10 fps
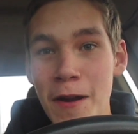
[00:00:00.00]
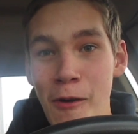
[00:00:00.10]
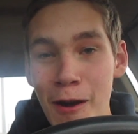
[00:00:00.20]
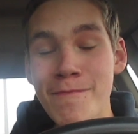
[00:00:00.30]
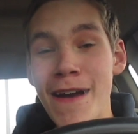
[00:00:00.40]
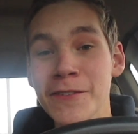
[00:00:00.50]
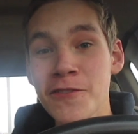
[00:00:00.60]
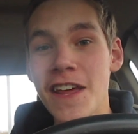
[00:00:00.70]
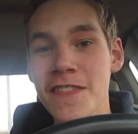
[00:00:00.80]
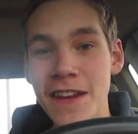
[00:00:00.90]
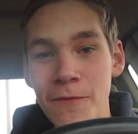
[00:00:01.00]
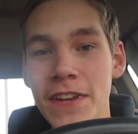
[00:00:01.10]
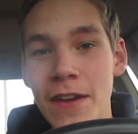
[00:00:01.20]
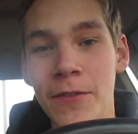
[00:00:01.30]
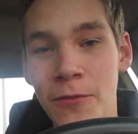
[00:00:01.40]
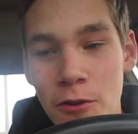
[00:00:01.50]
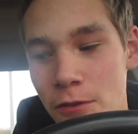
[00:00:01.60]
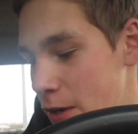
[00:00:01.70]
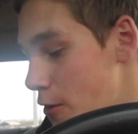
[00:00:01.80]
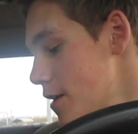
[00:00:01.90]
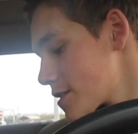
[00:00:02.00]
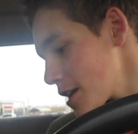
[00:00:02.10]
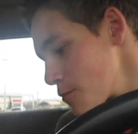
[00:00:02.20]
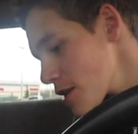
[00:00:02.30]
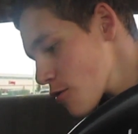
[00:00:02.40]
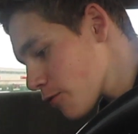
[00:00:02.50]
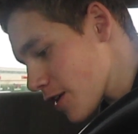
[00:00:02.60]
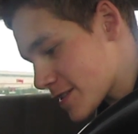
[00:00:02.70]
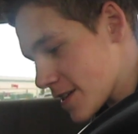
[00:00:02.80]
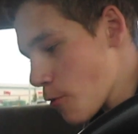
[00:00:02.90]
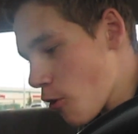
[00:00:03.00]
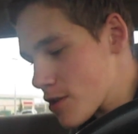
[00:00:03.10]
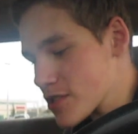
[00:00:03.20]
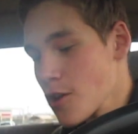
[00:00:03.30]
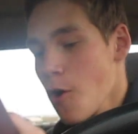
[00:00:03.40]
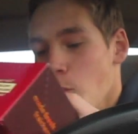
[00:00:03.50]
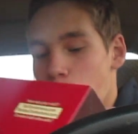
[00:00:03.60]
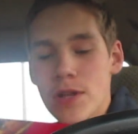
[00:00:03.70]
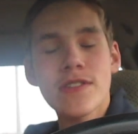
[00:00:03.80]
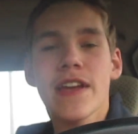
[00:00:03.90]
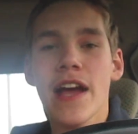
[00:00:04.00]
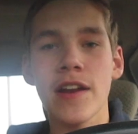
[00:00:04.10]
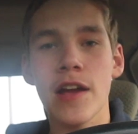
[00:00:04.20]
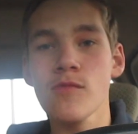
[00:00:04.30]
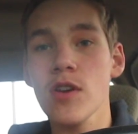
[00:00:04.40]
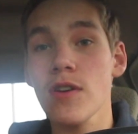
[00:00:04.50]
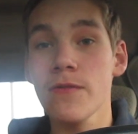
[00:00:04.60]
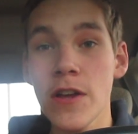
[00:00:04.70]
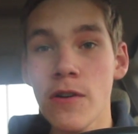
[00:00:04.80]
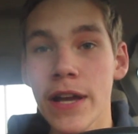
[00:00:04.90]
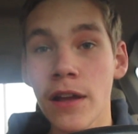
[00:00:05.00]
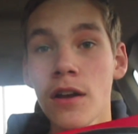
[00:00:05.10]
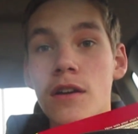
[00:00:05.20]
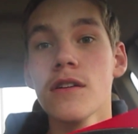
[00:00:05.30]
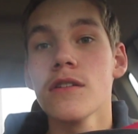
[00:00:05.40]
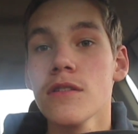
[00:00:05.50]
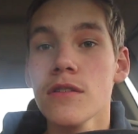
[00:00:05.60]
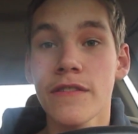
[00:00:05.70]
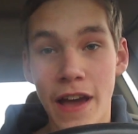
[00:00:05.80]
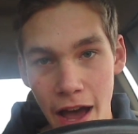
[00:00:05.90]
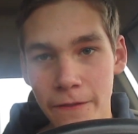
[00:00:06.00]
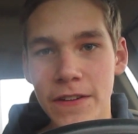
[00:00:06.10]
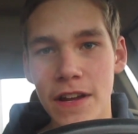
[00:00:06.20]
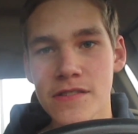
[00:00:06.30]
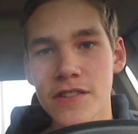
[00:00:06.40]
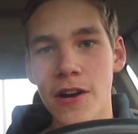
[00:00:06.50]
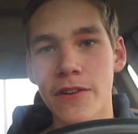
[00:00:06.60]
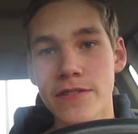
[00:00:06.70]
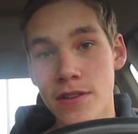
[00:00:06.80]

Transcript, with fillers: Welcome back to another Denver David food review. Today we are over at Tim Hortons once again and we're reviewing the half a dozen donuts.